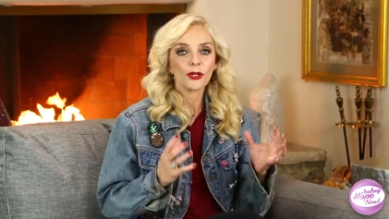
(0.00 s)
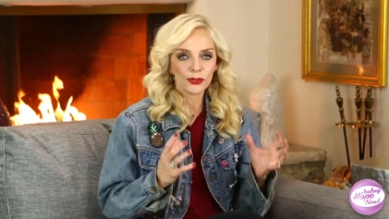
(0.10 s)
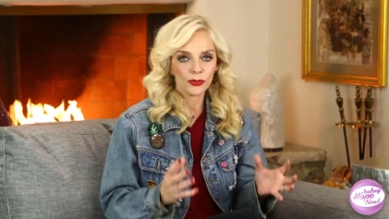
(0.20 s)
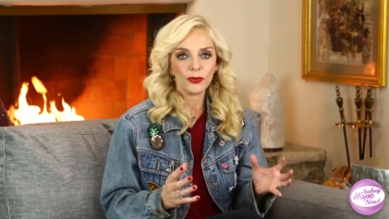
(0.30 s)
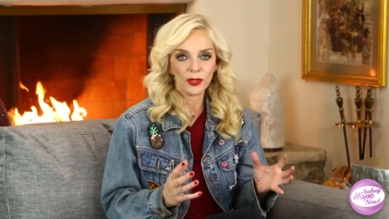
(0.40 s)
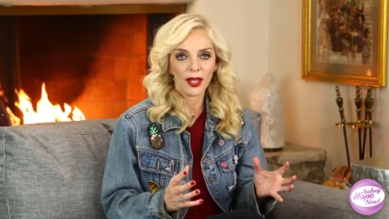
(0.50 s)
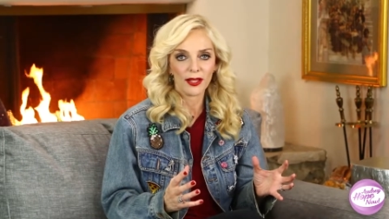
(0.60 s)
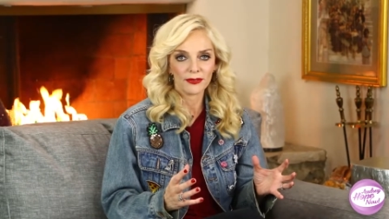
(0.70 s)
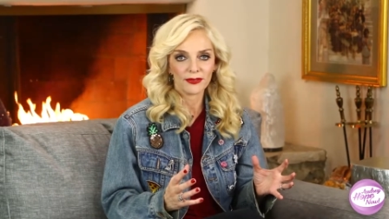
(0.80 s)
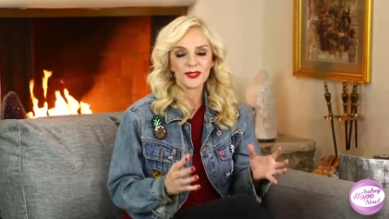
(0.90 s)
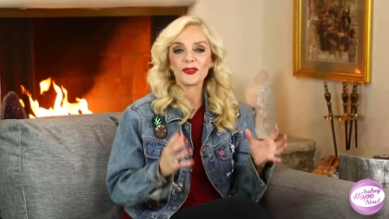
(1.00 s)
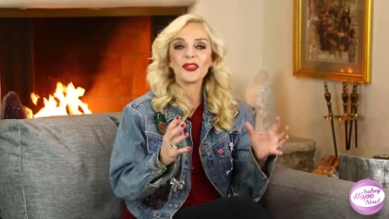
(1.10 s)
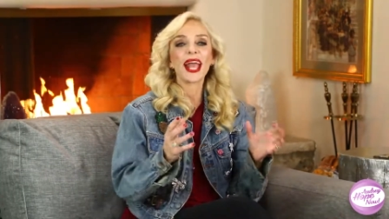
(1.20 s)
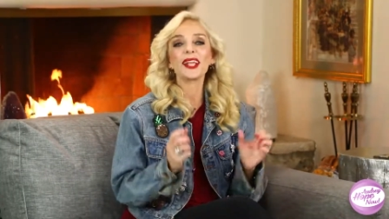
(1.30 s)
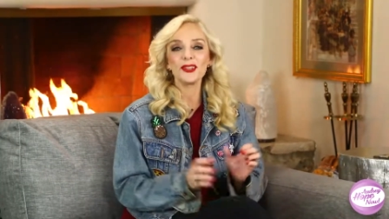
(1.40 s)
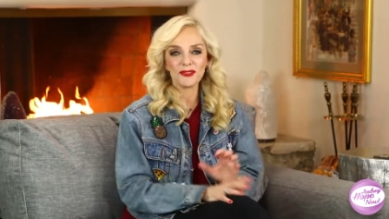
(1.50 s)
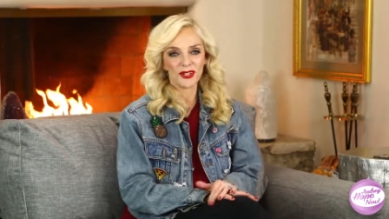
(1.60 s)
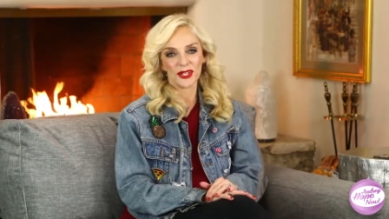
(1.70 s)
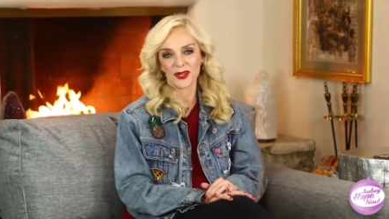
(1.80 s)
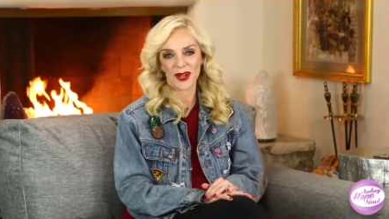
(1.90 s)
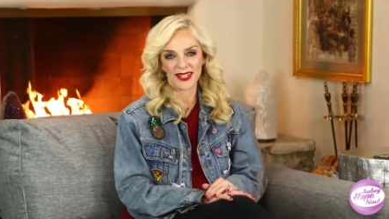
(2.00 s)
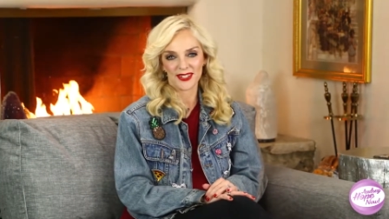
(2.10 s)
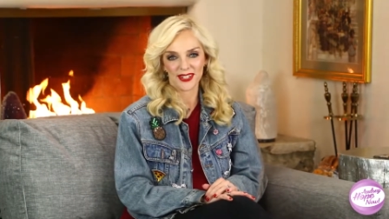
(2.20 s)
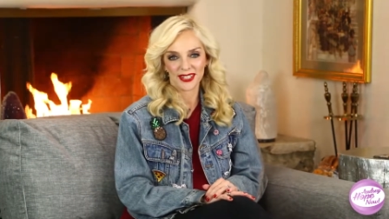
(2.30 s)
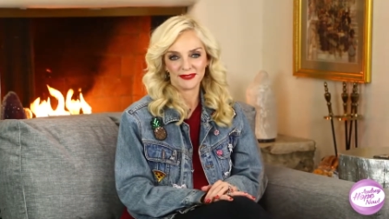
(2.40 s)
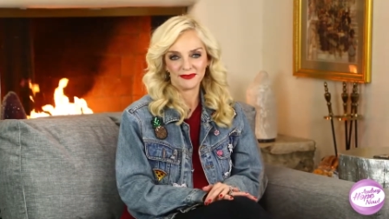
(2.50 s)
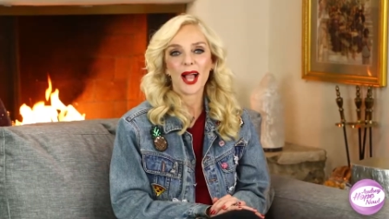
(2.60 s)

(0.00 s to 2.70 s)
a true love. So thank you for your question.